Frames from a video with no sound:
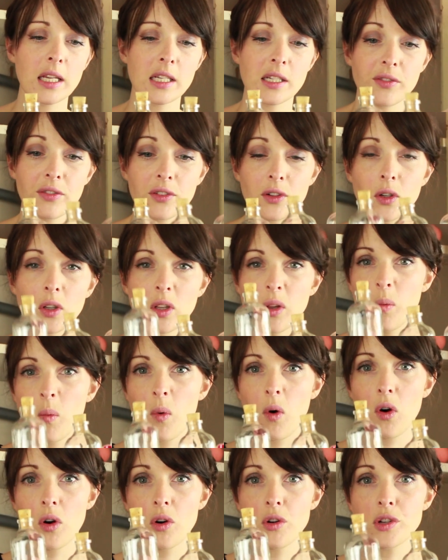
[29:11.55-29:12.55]
different colour
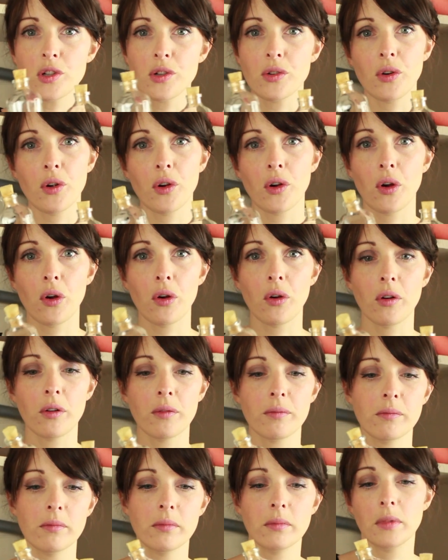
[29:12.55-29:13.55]
water
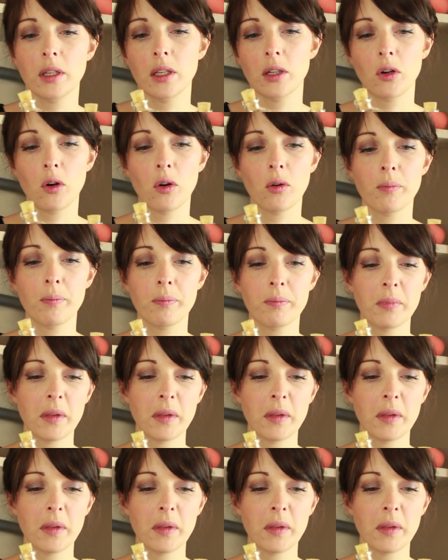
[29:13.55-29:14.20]
or, you know,